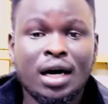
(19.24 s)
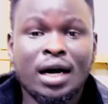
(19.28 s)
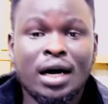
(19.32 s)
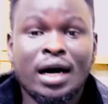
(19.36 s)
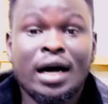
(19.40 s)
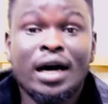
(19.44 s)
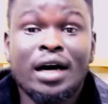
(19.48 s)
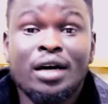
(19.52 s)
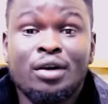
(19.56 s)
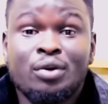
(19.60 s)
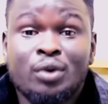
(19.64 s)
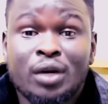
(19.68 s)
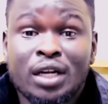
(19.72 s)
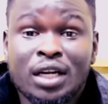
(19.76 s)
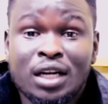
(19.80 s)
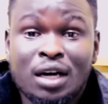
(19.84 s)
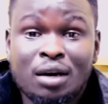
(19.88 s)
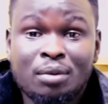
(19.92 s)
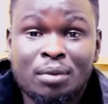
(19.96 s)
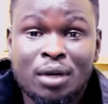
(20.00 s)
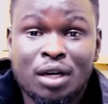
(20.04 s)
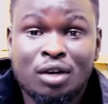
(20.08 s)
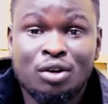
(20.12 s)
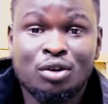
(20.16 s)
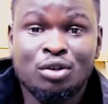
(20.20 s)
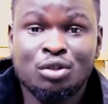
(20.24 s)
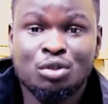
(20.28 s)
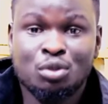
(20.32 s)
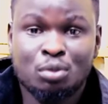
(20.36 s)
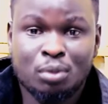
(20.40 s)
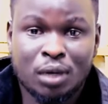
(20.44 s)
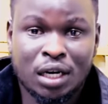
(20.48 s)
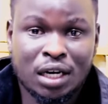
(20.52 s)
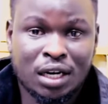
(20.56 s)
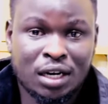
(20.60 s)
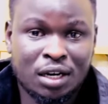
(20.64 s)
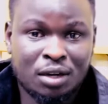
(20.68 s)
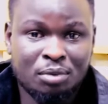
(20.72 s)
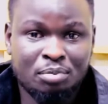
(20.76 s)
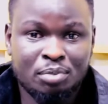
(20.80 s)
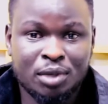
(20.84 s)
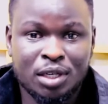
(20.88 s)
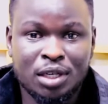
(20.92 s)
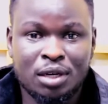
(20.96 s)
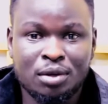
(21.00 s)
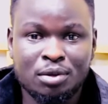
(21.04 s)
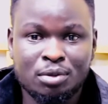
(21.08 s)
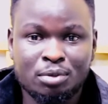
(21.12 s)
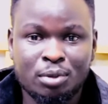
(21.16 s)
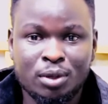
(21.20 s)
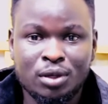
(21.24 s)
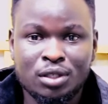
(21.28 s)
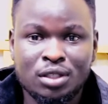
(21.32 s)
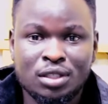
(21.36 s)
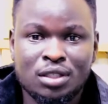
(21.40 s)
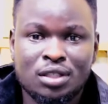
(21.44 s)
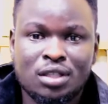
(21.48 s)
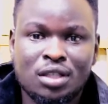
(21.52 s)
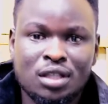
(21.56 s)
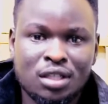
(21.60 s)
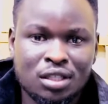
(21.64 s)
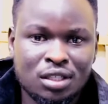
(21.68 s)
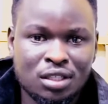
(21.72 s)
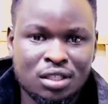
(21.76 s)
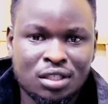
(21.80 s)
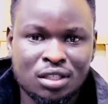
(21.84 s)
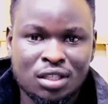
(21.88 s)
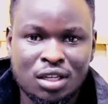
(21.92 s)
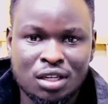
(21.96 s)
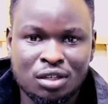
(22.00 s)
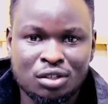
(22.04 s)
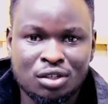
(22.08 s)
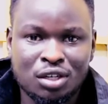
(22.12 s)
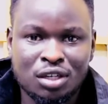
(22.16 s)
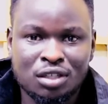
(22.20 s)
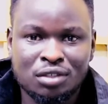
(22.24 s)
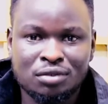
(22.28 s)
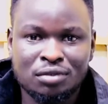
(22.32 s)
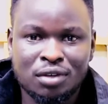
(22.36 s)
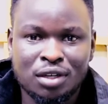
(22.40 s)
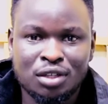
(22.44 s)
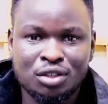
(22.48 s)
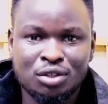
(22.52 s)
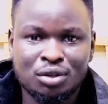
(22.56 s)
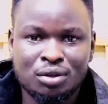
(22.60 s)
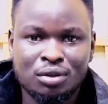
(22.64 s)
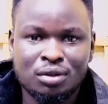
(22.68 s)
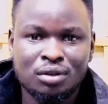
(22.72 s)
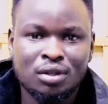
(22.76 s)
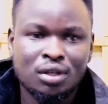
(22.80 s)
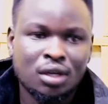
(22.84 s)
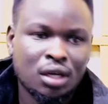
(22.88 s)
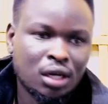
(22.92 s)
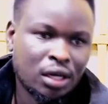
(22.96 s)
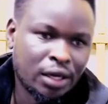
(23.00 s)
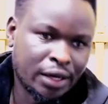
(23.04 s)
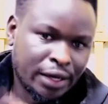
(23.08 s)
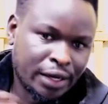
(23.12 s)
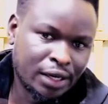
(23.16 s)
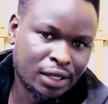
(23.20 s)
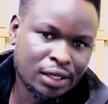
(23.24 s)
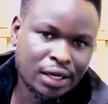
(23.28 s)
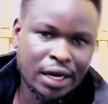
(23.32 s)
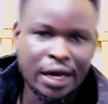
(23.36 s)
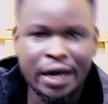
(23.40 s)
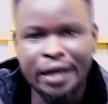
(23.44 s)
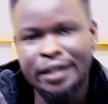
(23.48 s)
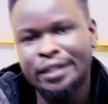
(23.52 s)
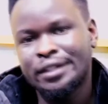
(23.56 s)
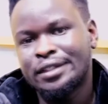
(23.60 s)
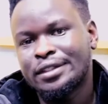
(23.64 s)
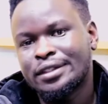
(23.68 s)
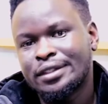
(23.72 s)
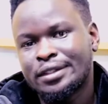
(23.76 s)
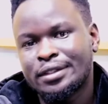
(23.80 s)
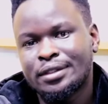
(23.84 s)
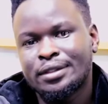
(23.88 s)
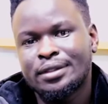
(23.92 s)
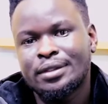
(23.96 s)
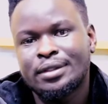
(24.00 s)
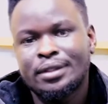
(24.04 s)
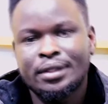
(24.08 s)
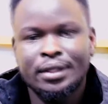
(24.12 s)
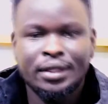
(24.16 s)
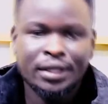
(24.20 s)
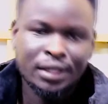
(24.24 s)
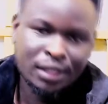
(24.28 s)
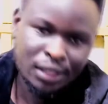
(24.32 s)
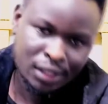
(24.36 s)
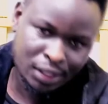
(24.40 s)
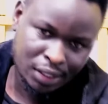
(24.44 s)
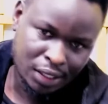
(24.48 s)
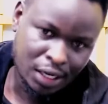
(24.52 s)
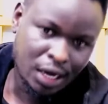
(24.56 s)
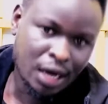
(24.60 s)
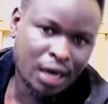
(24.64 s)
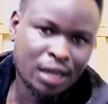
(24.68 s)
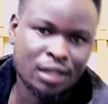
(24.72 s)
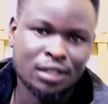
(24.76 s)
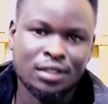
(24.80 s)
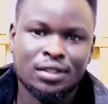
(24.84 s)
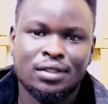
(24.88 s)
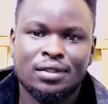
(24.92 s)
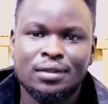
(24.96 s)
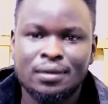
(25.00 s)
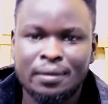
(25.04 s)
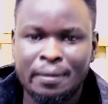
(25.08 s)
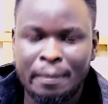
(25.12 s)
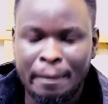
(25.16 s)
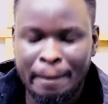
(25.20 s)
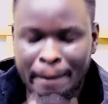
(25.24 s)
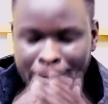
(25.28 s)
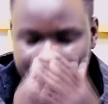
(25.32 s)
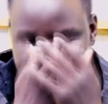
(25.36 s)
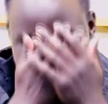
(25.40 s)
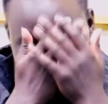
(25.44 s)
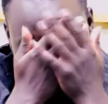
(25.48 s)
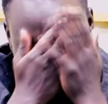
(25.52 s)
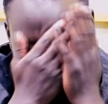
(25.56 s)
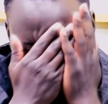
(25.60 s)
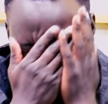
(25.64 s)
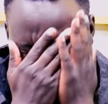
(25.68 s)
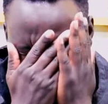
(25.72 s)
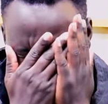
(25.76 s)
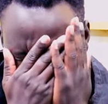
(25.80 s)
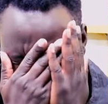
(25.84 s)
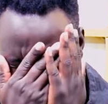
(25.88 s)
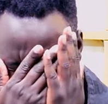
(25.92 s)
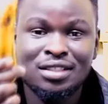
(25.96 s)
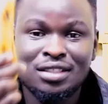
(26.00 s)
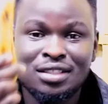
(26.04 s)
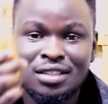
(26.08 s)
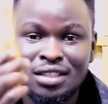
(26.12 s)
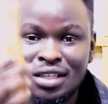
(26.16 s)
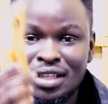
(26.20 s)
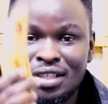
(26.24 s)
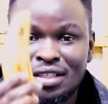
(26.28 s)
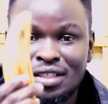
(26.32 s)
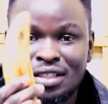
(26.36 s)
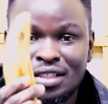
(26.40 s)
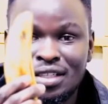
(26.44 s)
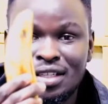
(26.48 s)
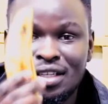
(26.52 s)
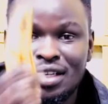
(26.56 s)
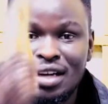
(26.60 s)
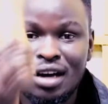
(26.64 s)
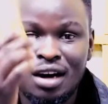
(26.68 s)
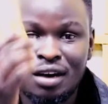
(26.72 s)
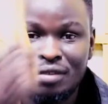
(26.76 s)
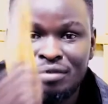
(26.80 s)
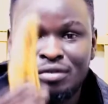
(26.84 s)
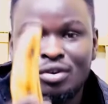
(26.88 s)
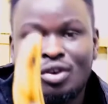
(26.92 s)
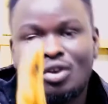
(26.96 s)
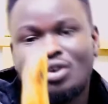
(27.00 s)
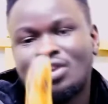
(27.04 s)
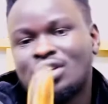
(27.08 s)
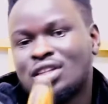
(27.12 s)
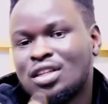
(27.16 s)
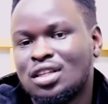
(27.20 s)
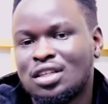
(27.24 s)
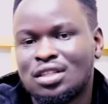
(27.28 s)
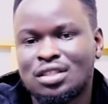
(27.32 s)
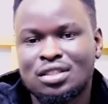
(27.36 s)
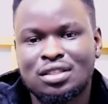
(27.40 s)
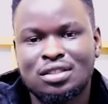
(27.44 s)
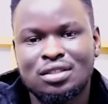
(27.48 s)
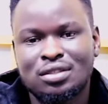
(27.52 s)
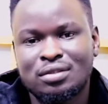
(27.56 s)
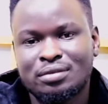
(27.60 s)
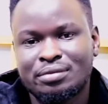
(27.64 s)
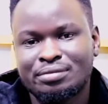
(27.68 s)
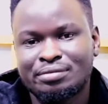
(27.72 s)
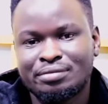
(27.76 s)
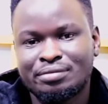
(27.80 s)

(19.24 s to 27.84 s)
hi, welcome along to Banana Imperium Sports. This is the transfer show. And guys, guys, Chelsea have gone this.